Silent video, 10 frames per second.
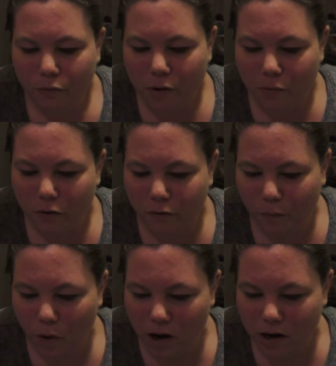Remove
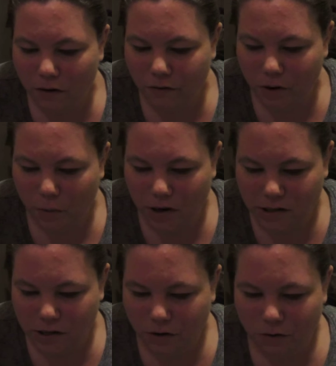1 of your
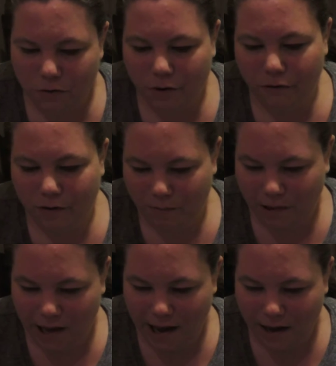wanted crew from
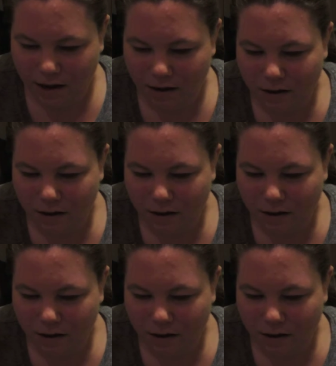play.